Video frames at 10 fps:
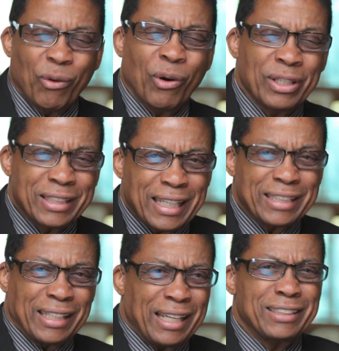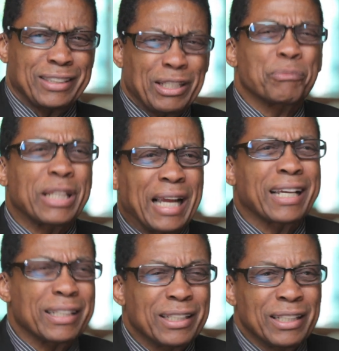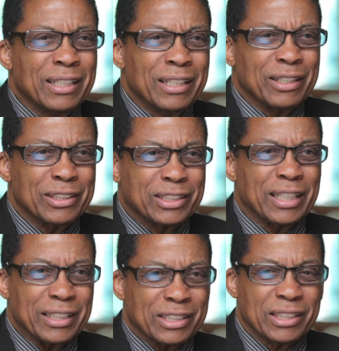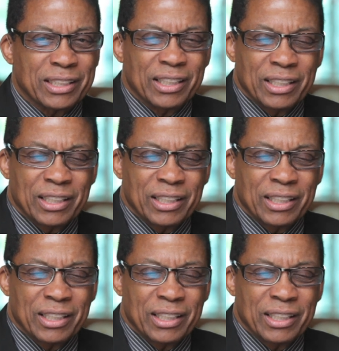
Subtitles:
organization is something I could sense.